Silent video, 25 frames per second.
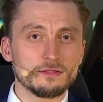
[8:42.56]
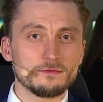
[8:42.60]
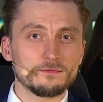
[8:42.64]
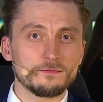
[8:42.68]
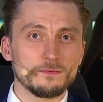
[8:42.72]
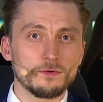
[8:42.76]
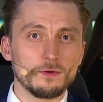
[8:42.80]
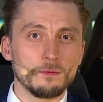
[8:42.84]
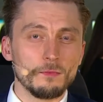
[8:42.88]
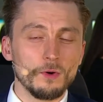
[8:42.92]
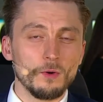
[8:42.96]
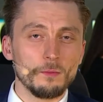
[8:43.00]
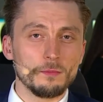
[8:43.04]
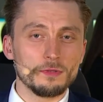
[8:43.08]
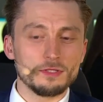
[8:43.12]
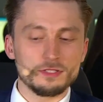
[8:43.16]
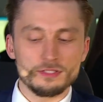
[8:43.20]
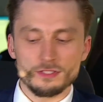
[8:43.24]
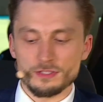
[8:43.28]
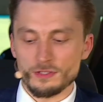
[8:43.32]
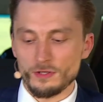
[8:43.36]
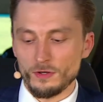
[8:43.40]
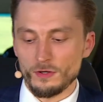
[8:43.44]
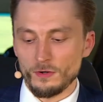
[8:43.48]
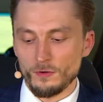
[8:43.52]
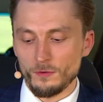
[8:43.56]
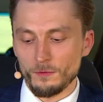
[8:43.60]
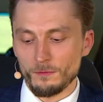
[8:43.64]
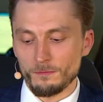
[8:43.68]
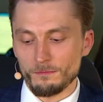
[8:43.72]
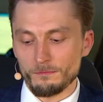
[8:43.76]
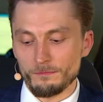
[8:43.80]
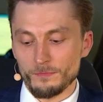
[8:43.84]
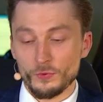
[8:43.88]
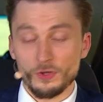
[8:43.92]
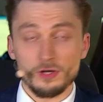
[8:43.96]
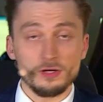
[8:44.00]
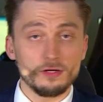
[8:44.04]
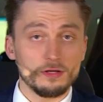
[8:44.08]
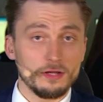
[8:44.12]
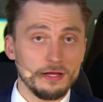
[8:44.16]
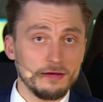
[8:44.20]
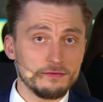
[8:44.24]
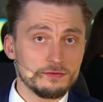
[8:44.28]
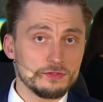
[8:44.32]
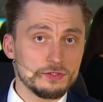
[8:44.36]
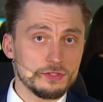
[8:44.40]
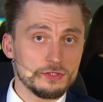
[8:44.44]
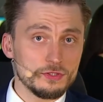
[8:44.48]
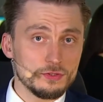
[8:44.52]
for a moment, so we're going to
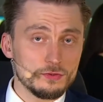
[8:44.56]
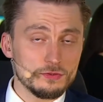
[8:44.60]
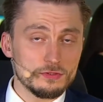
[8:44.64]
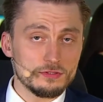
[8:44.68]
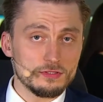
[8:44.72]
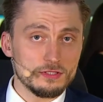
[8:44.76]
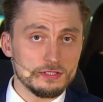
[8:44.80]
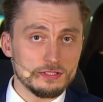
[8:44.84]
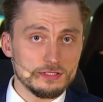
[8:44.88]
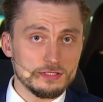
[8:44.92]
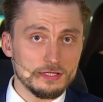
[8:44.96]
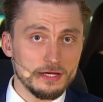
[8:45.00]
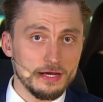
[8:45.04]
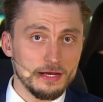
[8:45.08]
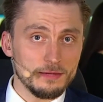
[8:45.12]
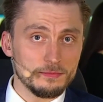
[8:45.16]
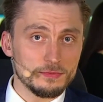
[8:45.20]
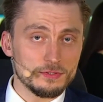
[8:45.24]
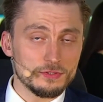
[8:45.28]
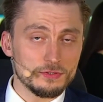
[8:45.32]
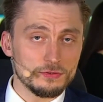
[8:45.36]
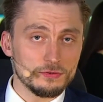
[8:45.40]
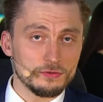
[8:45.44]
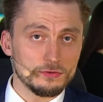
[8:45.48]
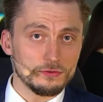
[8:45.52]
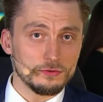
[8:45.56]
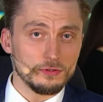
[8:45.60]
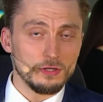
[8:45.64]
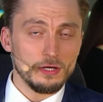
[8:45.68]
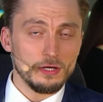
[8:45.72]
have to use this time to